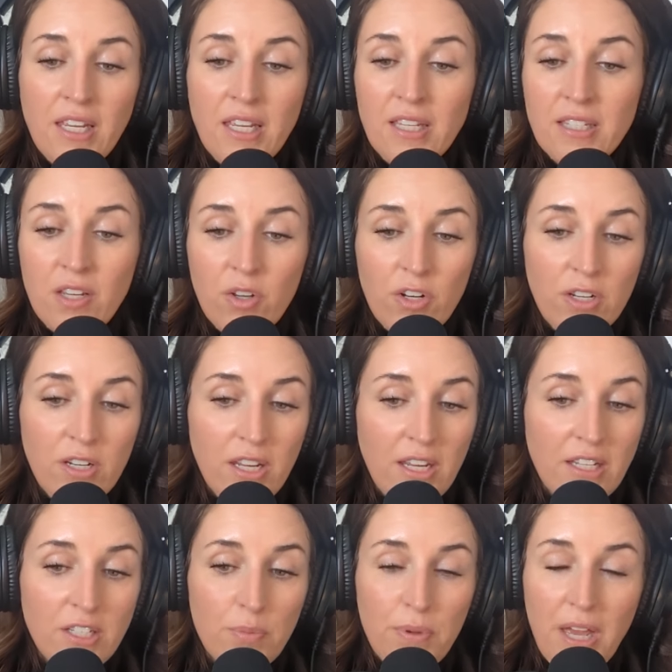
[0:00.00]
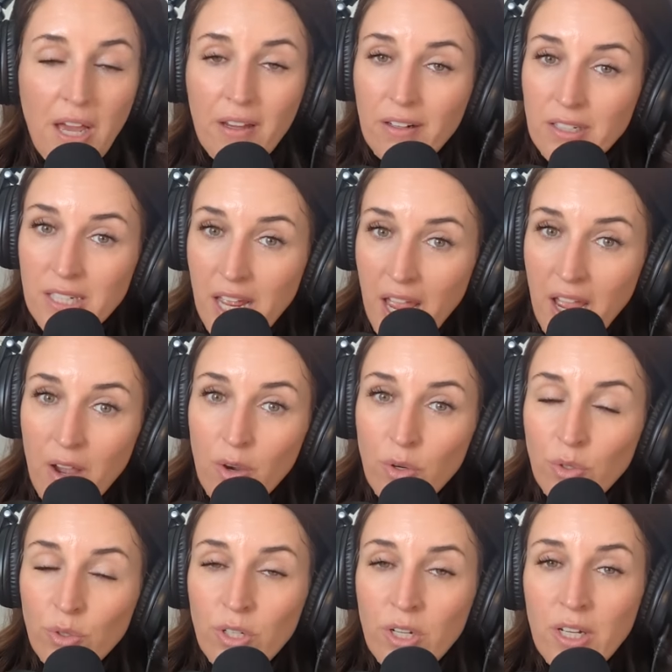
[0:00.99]
he's going to need to be out of
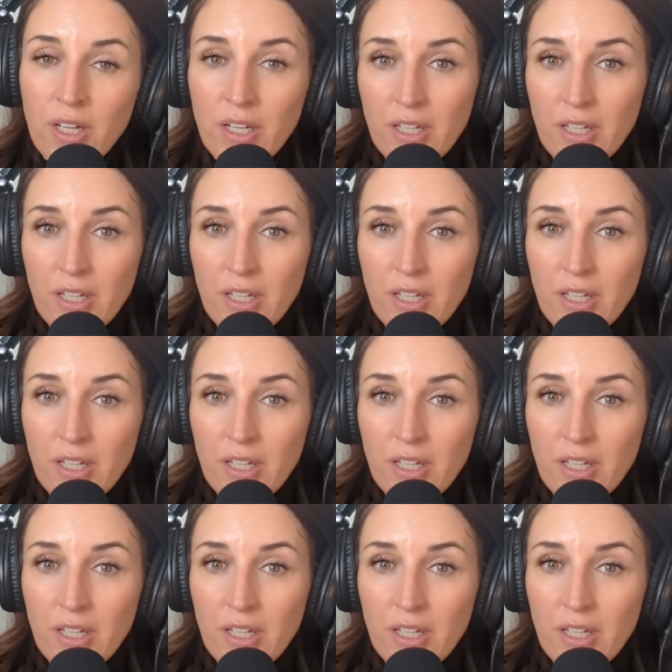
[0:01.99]
town,